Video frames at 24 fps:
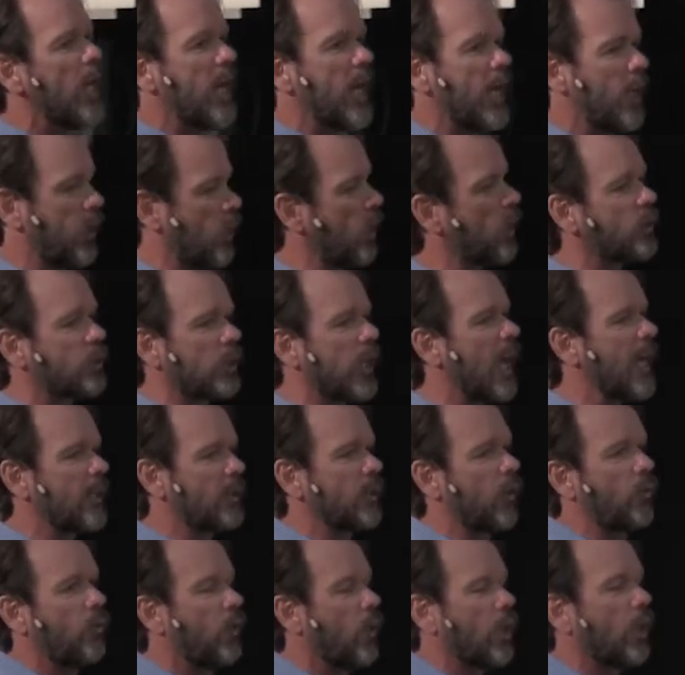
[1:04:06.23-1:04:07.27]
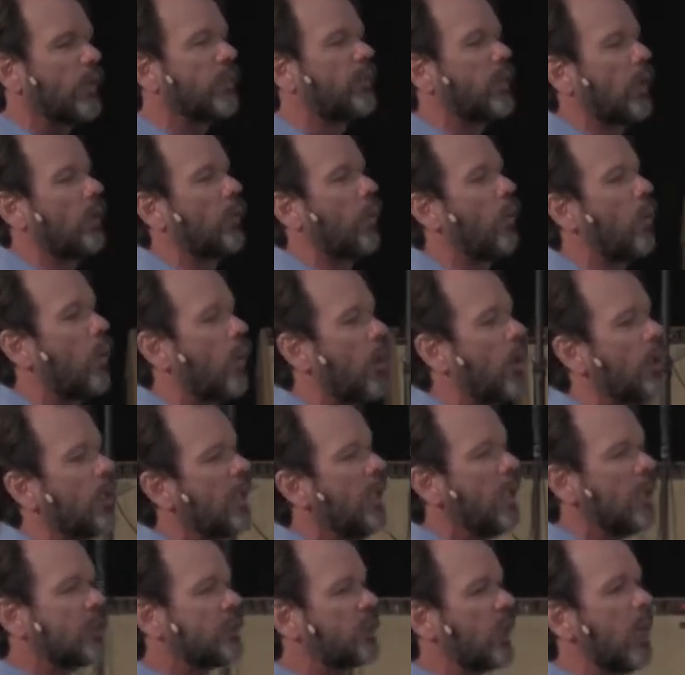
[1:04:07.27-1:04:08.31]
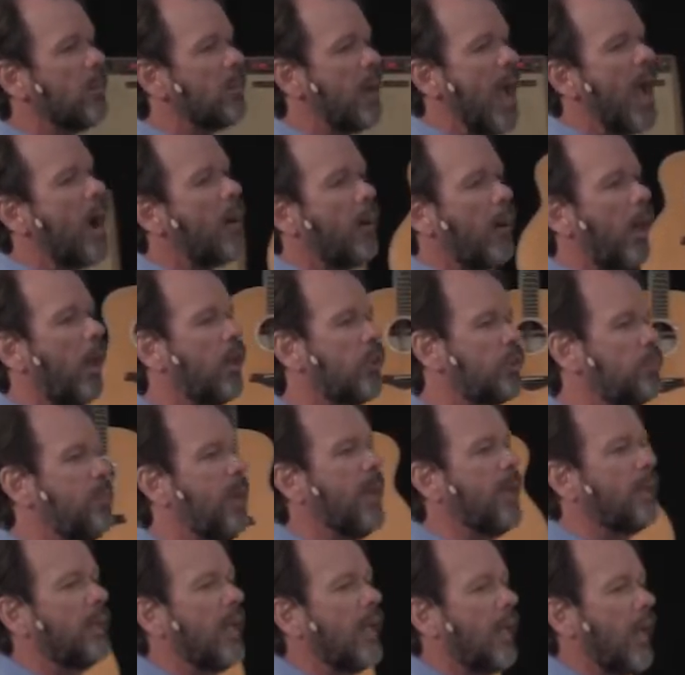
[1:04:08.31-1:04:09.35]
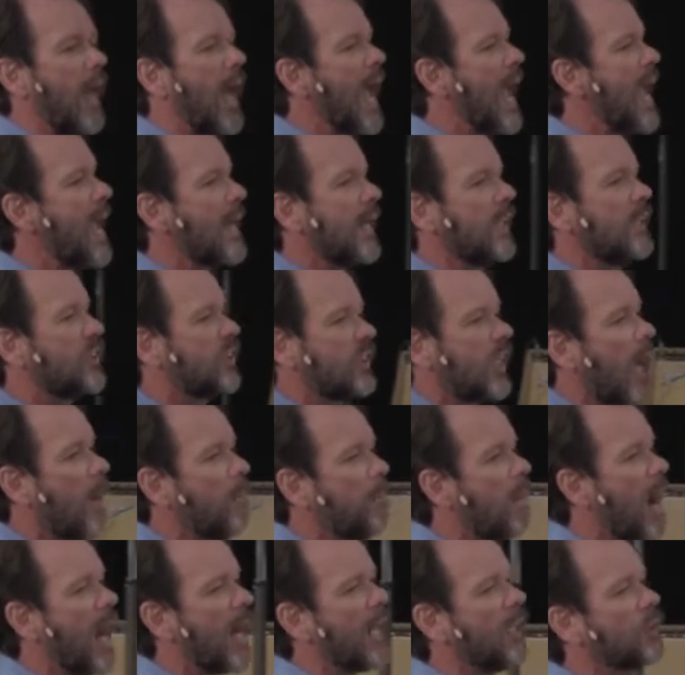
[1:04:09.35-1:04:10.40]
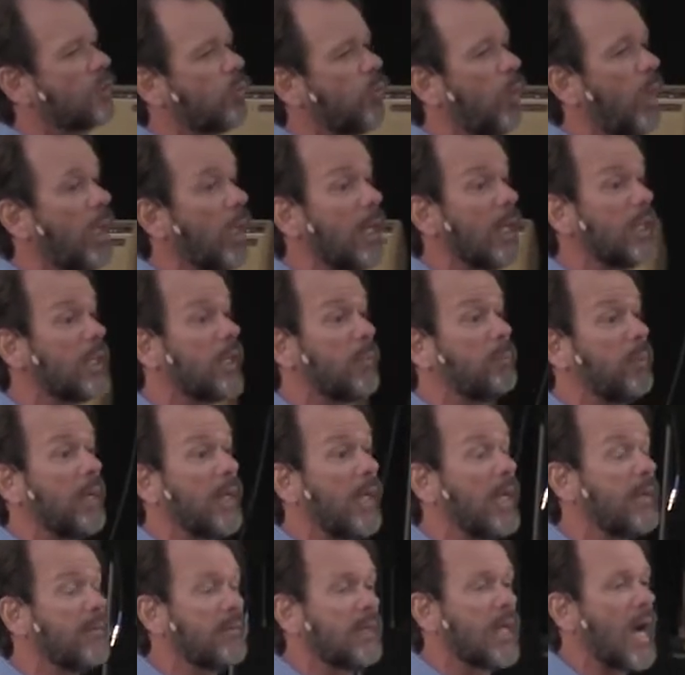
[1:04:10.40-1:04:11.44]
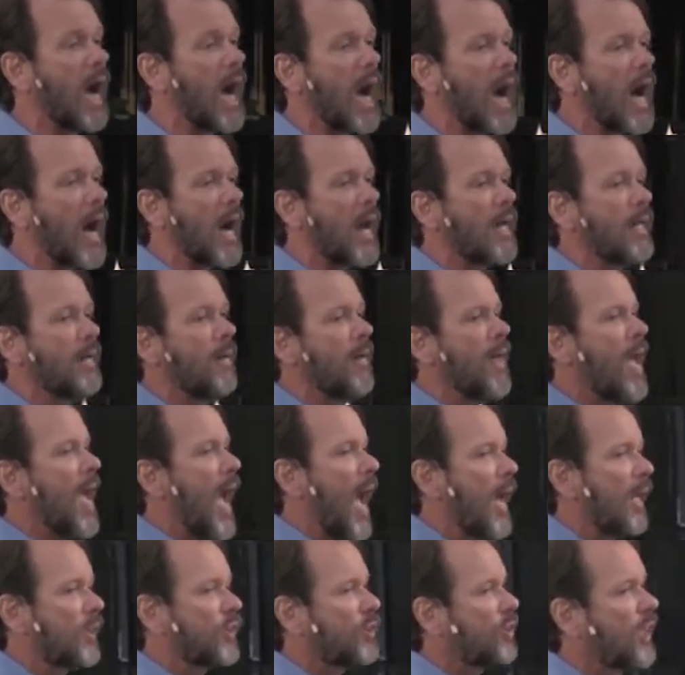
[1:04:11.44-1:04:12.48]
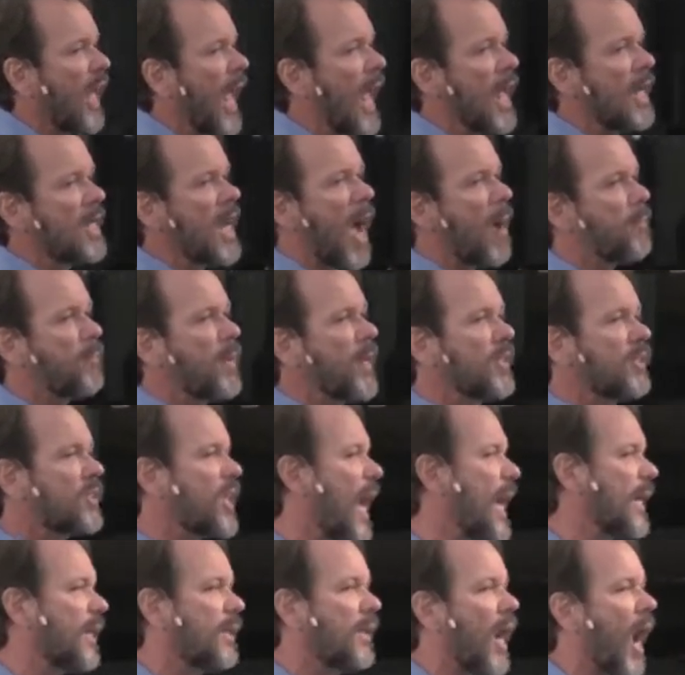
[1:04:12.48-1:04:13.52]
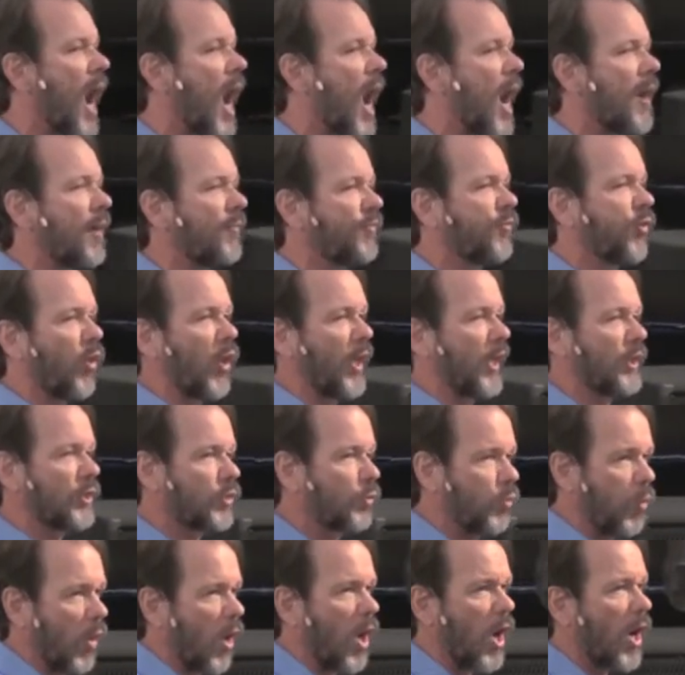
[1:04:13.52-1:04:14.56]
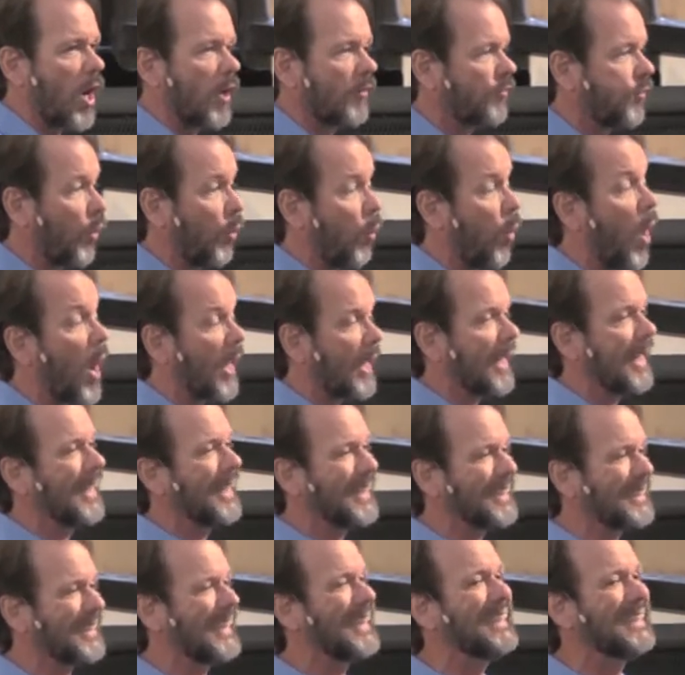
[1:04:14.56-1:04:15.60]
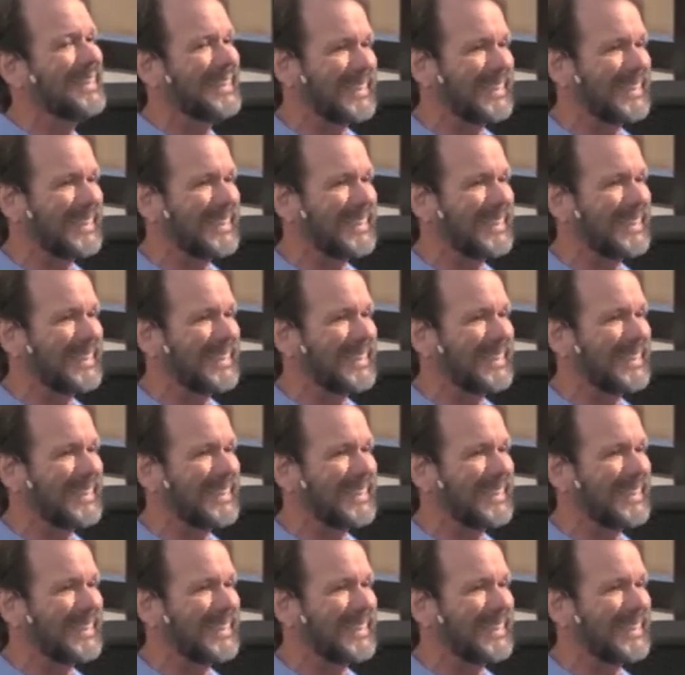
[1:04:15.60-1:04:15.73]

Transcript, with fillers: It looks like the word of the Lord somehow has been delayed, and somebody's willing to believe God and stand up and take God for His word, for what it is He